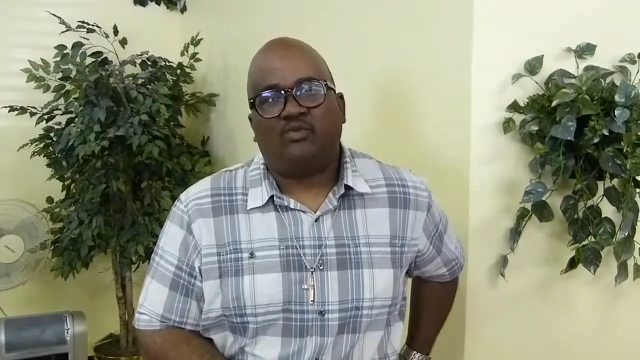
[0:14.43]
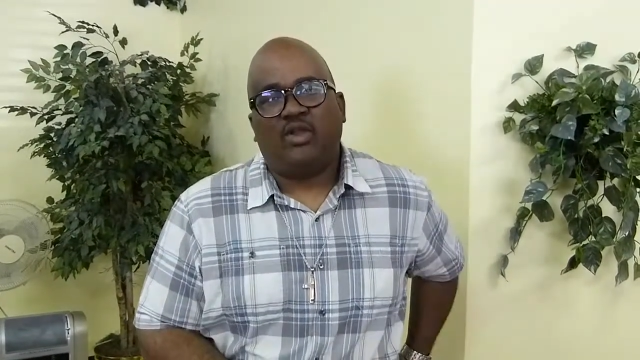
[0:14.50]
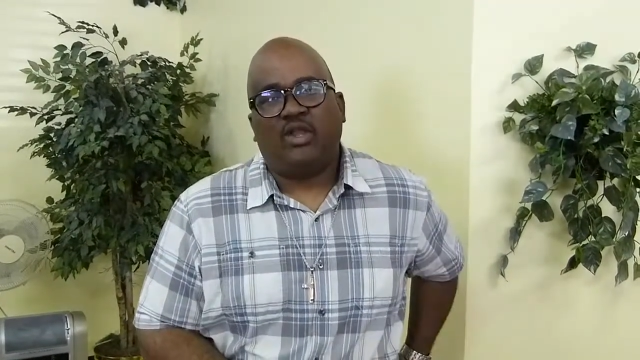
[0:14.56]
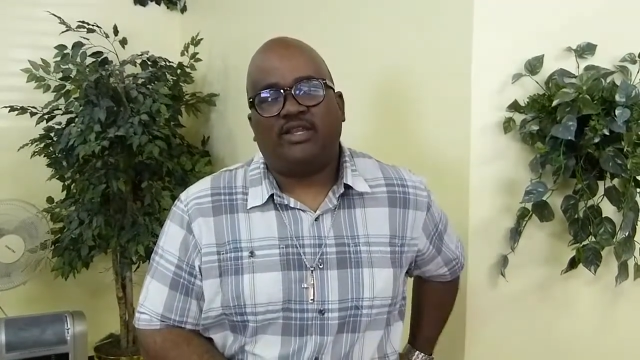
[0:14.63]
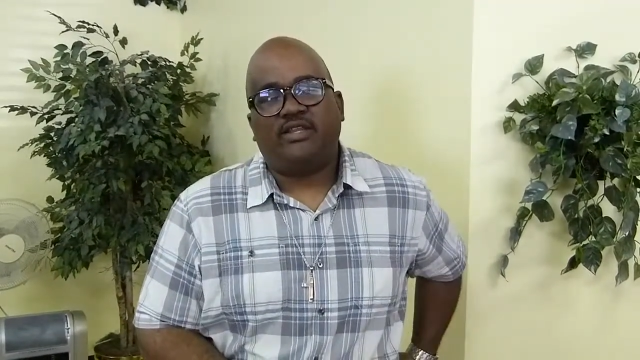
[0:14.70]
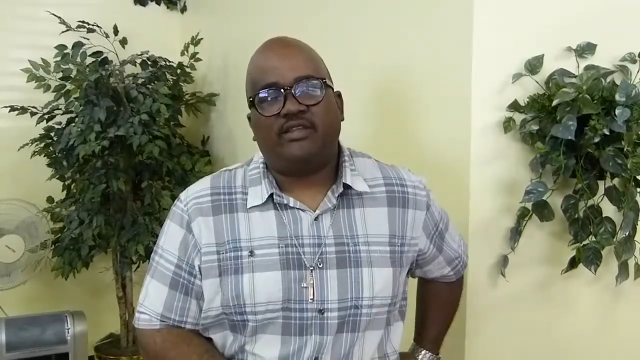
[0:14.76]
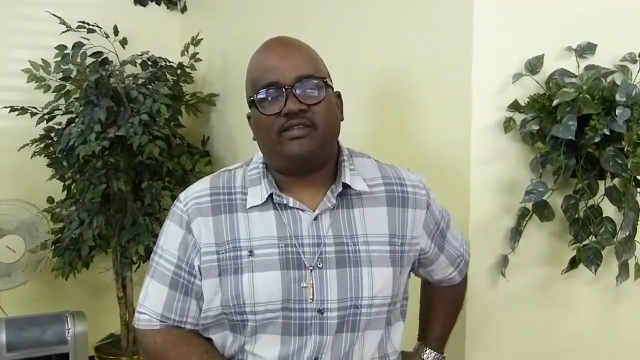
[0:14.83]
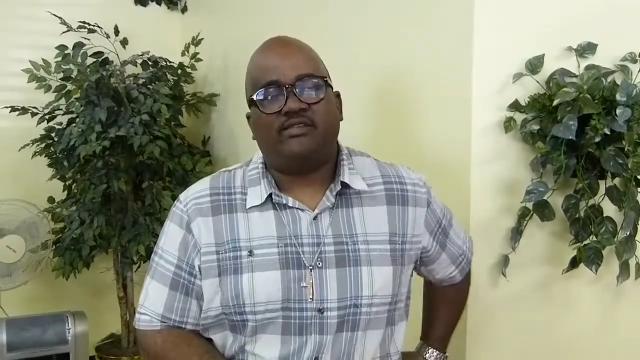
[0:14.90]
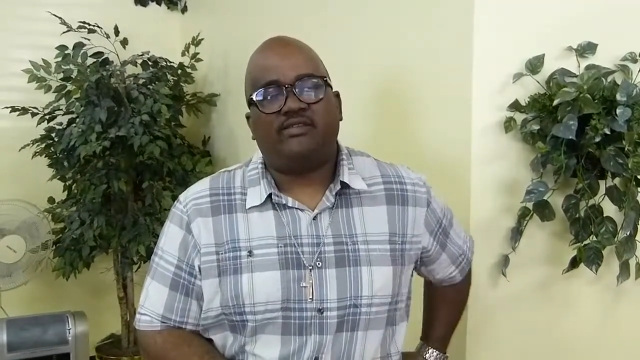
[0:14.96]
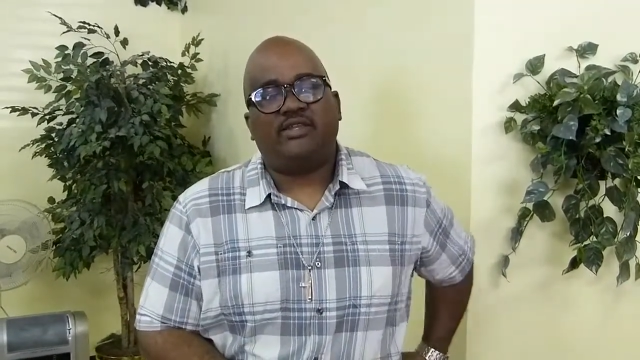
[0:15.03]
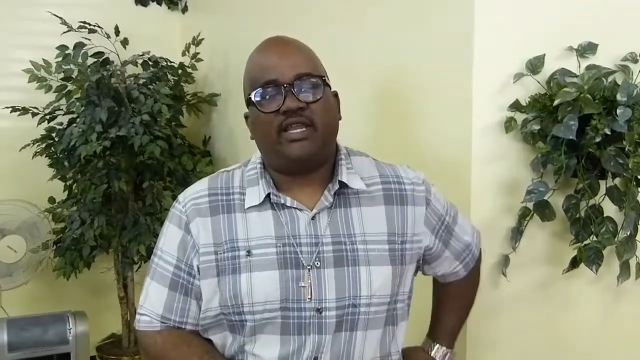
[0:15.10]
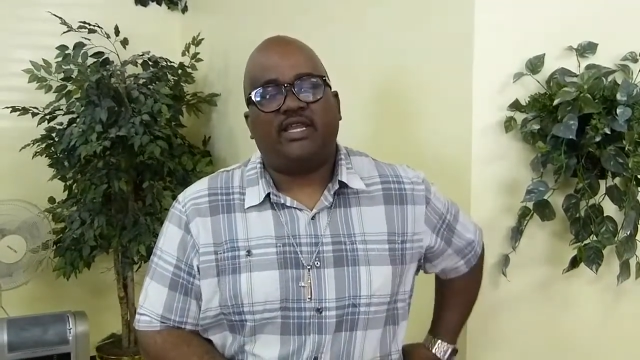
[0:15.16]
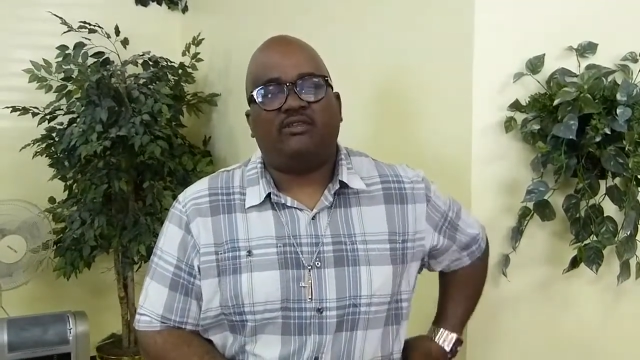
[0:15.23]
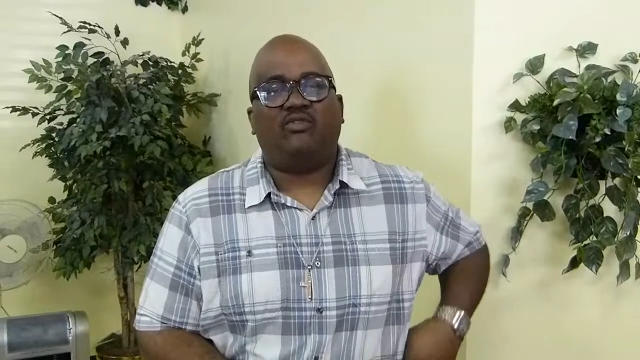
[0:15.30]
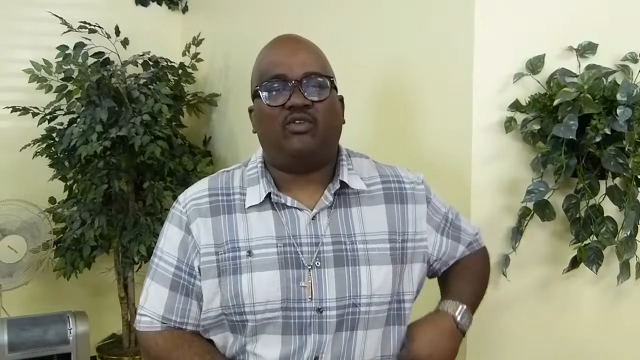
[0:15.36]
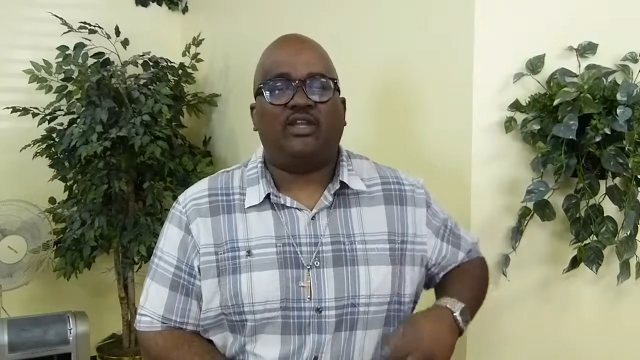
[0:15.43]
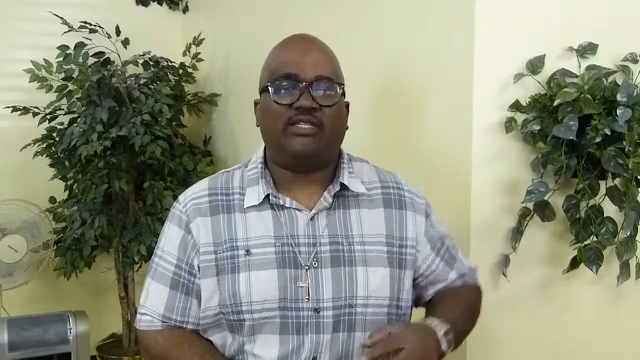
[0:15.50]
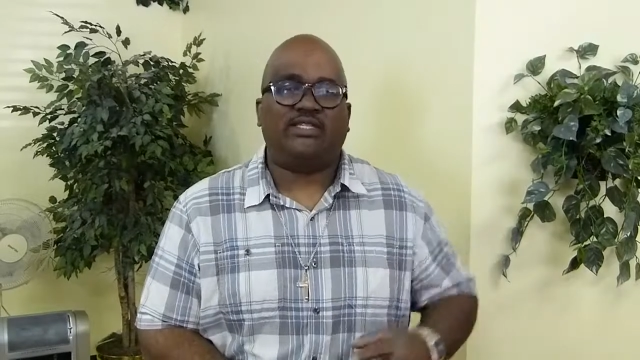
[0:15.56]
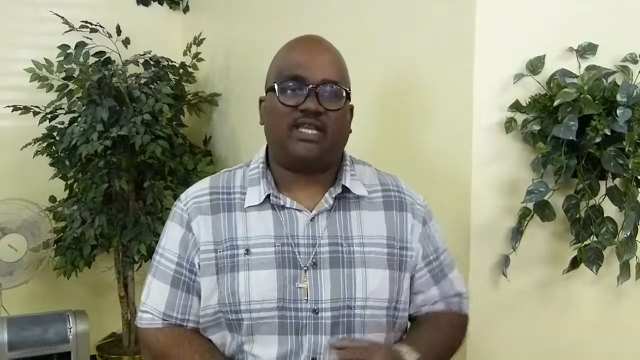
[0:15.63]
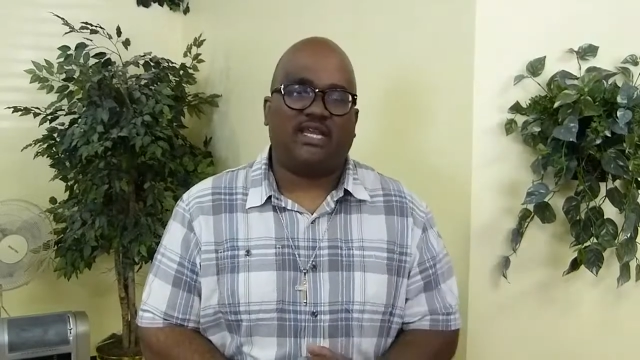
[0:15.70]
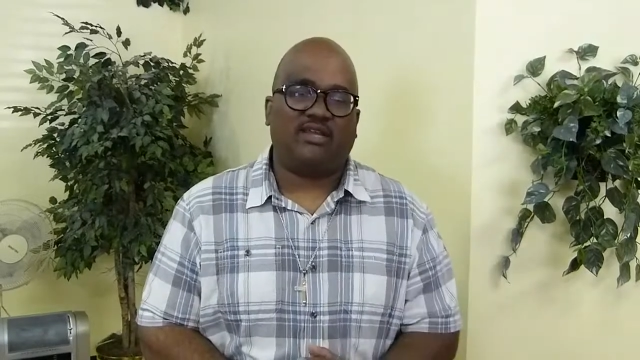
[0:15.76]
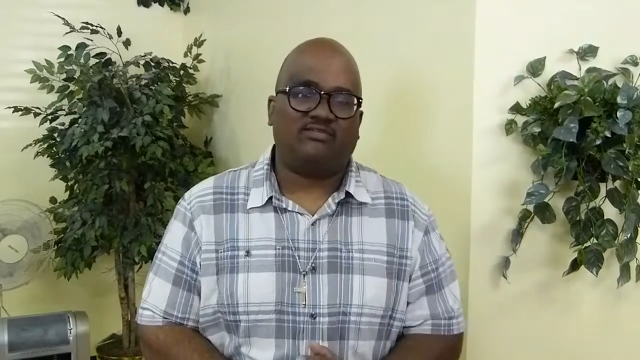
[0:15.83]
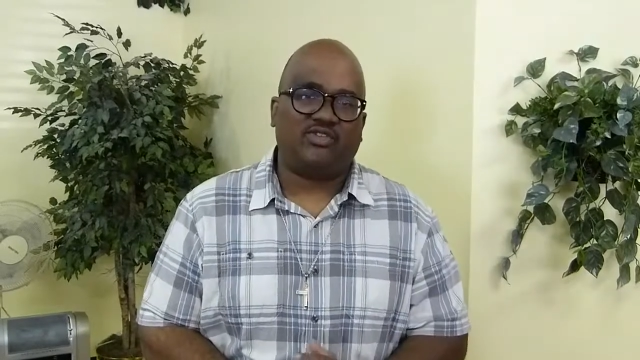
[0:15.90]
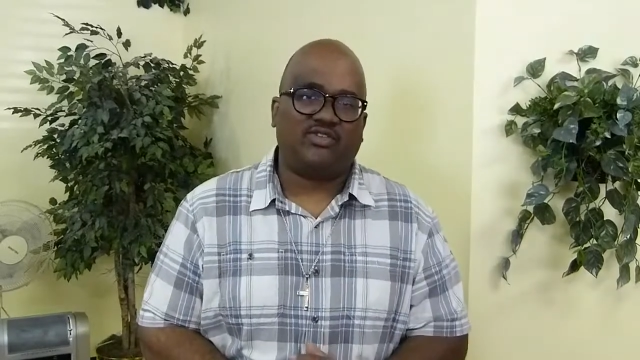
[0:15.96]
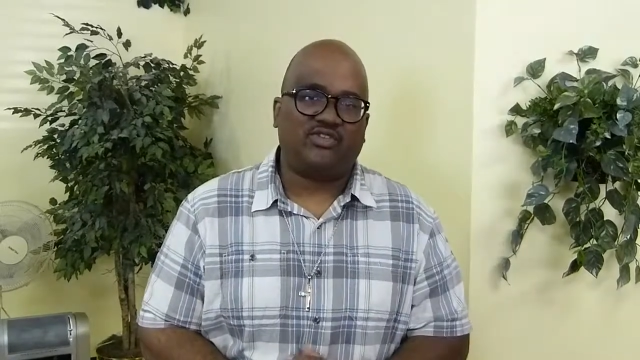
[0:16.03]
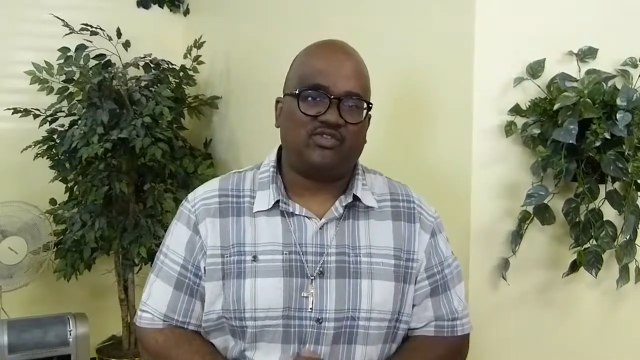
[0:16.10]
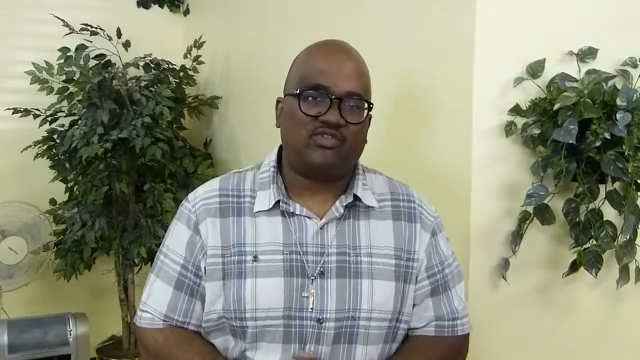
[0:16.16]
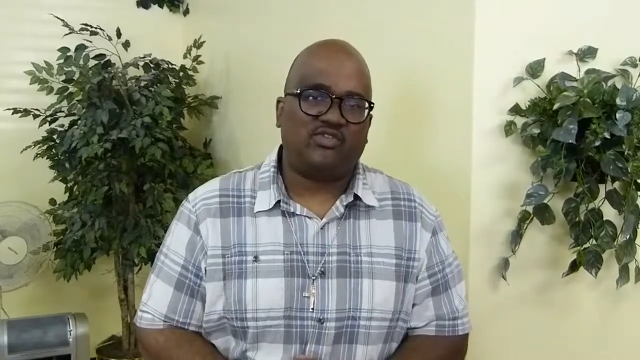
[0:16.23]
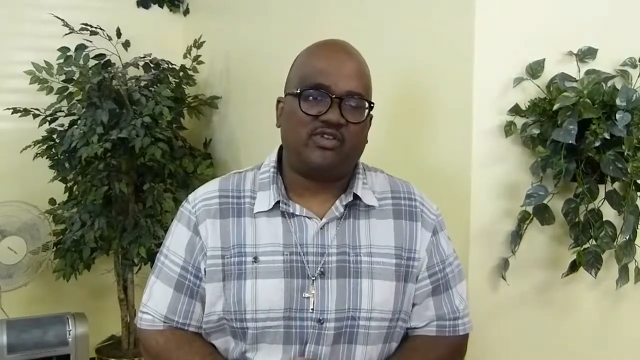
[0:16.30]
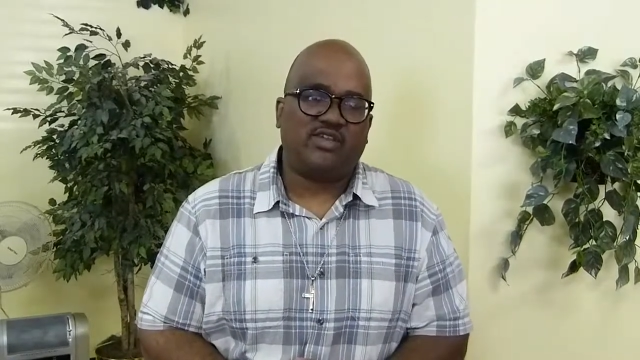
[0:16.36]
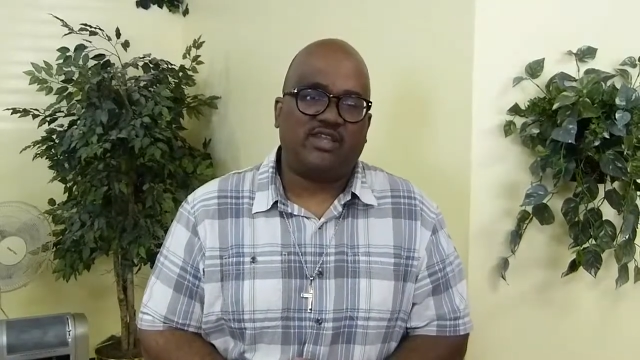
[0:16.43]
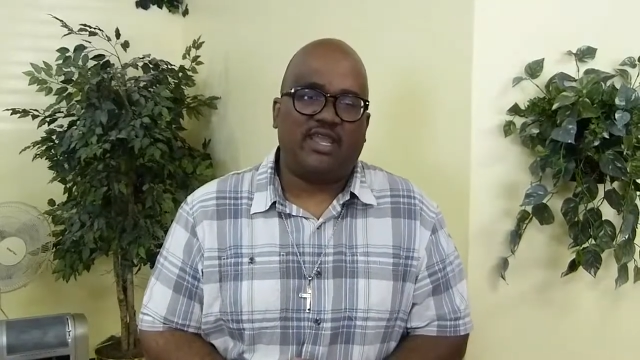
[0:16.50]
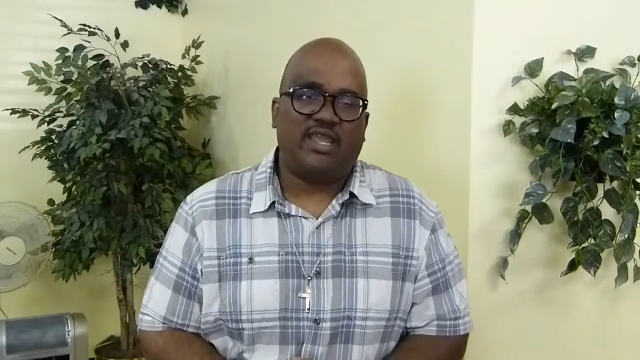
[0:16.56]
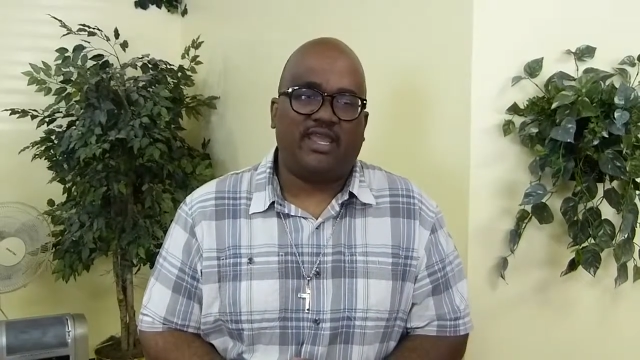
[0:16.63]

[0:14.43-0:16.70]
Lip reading: right here in Raytown, Missouri.